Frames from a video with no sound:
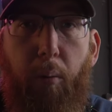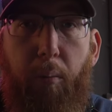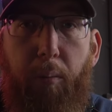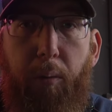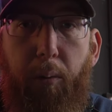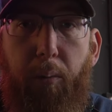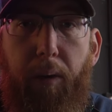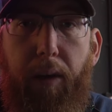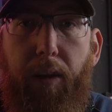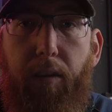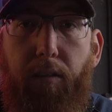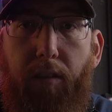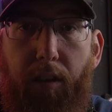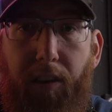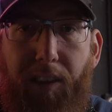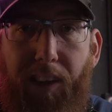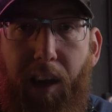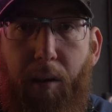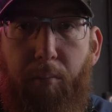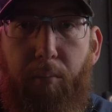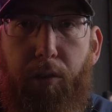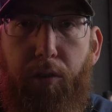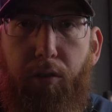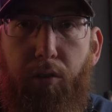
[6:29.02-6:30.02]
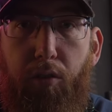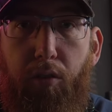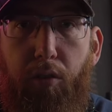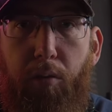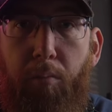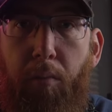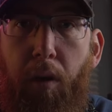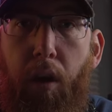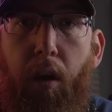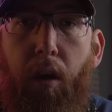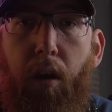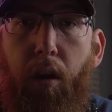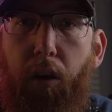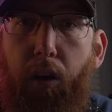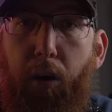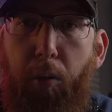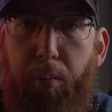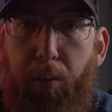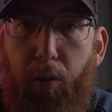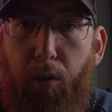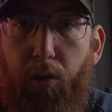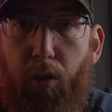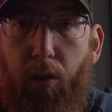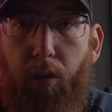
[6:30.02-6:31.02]
equipment away, take the cameras home,
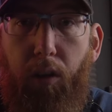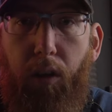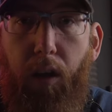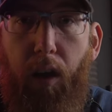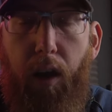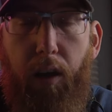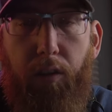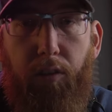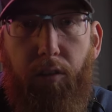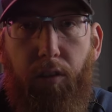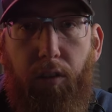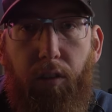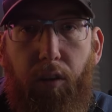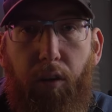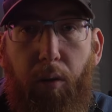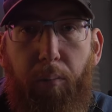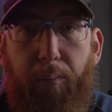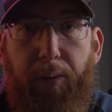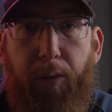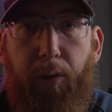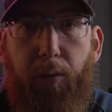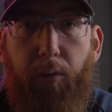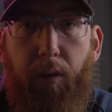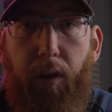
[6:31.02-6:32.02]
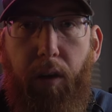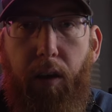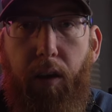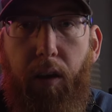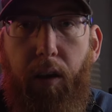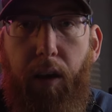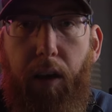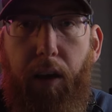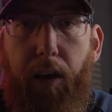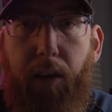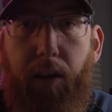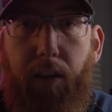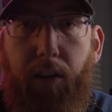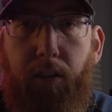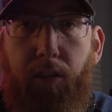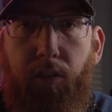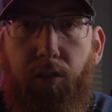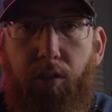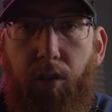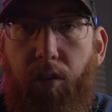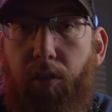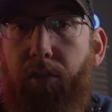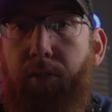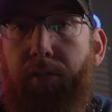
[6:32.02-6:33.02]
upload all the cards into the computer and
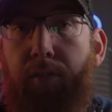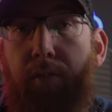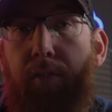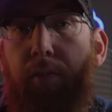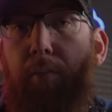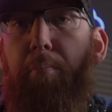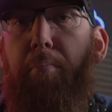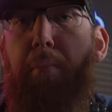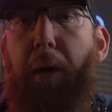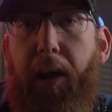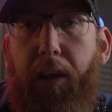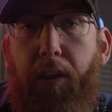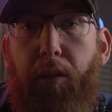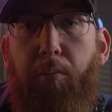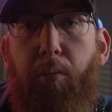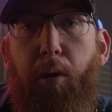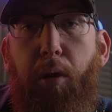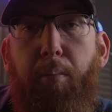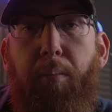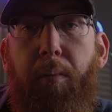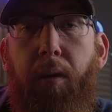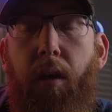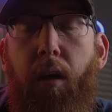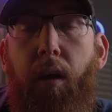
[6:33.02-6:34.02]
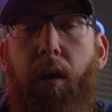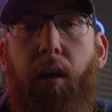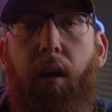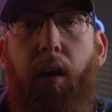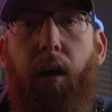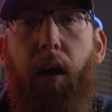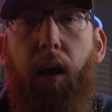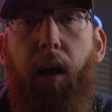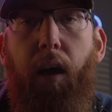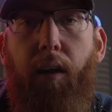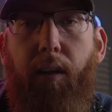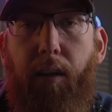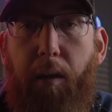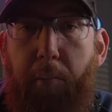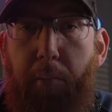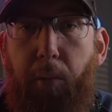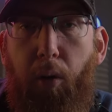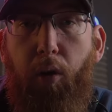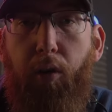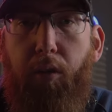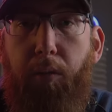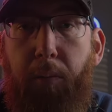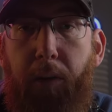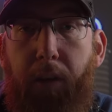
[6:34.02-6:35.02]
sort of back them up and
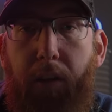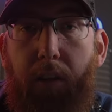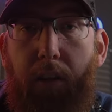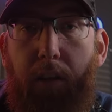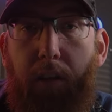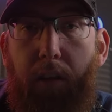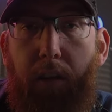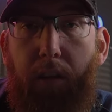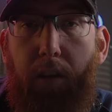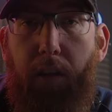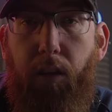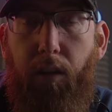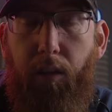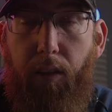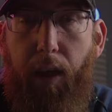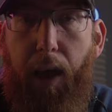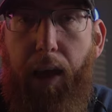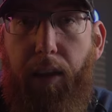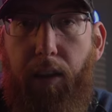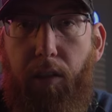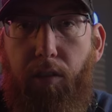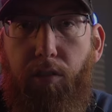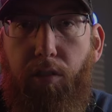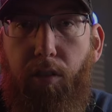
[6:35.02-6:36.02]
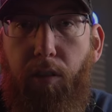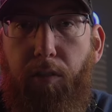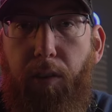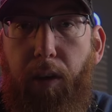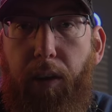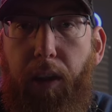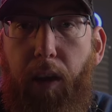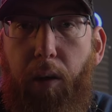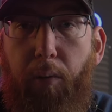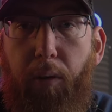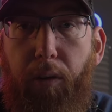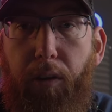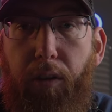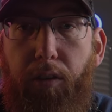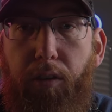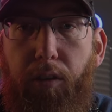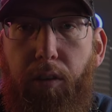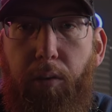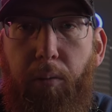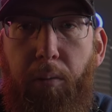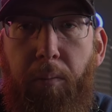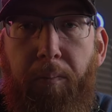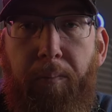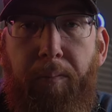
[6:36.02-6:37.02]
import them into the editing software that I want to
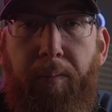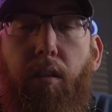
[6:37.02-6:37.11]
do.